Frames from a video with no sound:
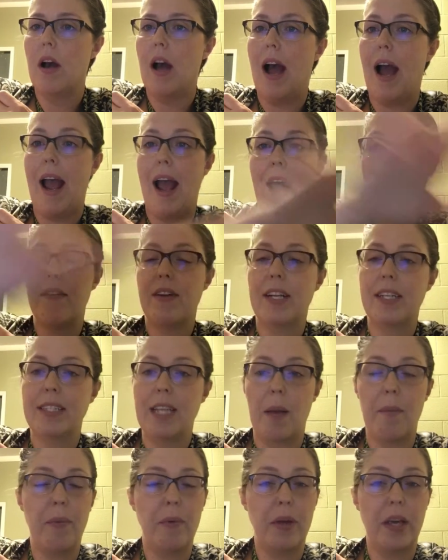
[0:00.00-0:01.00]
I have an
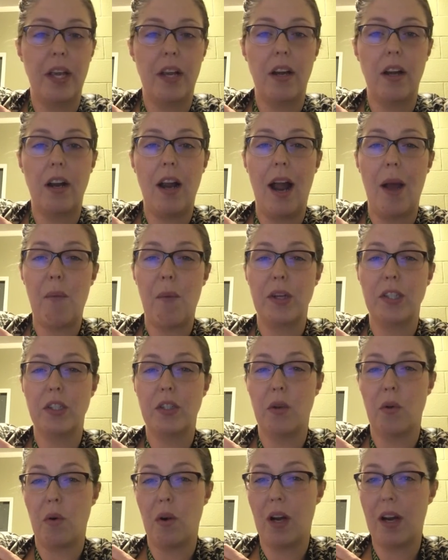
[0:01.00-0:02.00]
example here. I want you
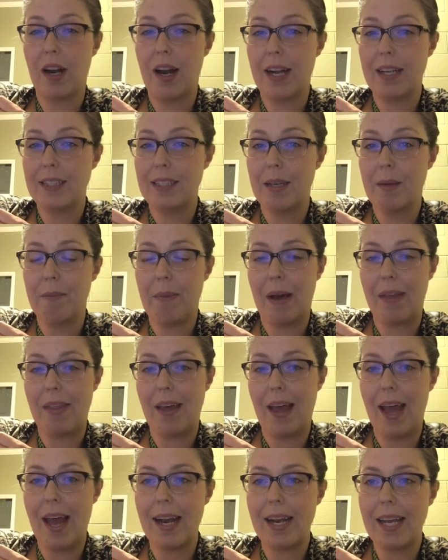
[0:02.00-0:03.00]
to organize it by the
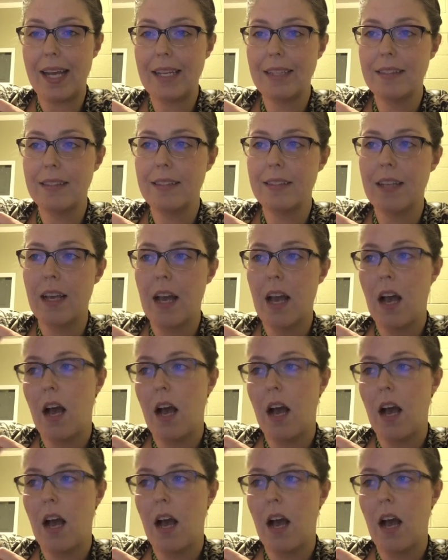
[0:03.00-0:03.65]
headings.